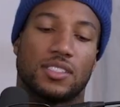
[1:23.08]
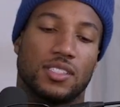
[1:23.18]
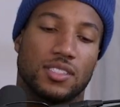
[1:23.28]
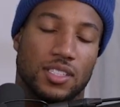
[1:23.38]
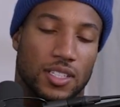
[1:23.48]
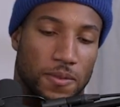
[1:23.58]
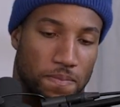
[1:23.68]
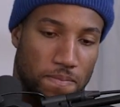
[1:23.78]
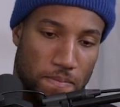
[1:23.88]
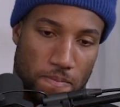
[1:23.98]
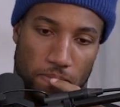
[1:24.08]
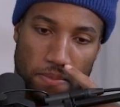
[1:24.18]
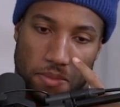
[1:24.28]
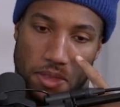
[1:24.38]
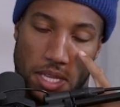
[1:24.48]
this is the
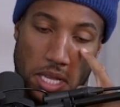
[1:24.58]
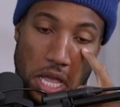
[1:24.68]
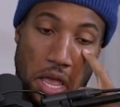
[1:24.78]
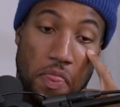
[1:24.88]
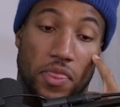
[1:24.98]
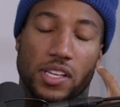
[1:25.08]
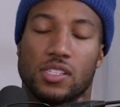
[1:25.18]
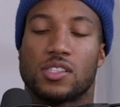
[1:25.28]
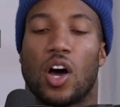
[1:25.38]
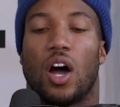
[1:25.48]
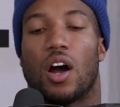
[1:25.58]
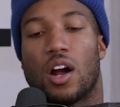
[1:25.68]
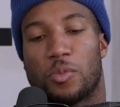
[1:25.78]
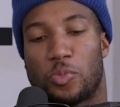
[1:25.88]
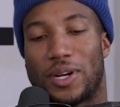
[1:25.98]
this is the
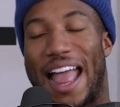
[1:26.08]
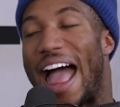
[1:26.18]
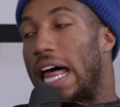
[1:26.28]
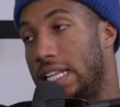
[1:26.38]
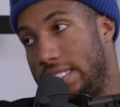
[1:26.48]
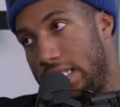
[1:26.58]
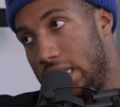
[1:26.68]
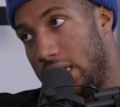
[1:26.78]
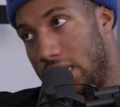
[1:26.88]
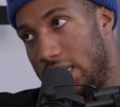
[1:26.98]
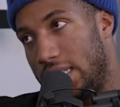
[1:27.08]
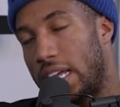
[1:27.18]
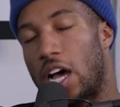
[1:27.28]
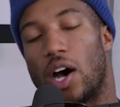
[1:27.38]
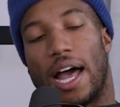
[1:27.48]
hard reality
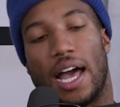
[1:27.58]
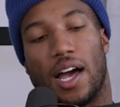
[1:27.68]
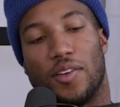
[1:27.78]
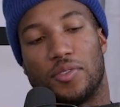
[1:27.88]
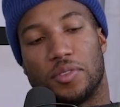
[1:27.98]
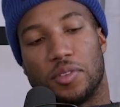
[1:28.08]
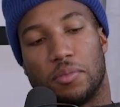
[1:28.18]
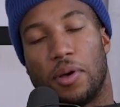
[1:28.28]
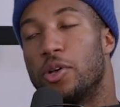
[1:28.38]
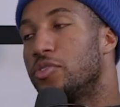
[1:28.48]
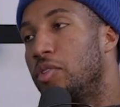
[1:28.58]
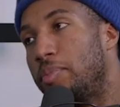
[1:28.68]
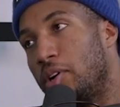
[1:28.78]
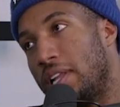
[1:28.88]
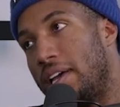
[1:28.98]
that I'll have post
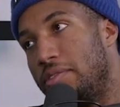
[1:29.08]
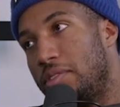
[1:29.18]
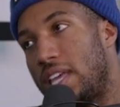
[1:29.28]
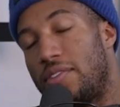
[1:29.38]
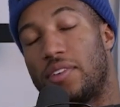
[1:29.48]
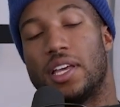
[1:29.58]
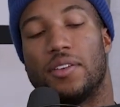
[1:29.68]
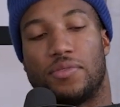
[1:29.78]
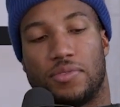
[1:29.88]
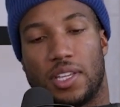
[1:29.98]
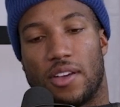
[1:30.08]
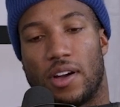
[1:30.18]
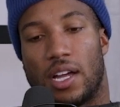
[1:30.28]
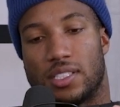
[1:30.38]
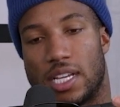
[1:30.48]
football life. If if if
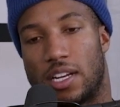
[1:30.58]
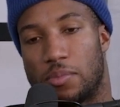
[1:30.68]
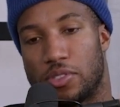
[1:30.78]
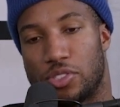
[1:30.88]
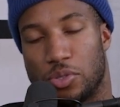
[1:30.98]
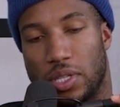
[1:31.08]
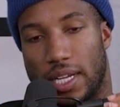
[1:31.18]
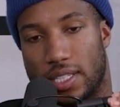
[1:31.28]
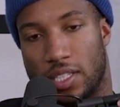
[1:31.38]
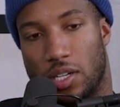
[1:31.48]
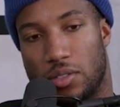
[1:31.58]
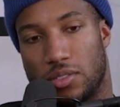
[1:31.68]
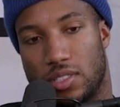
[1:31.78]
I decide to pursue like you know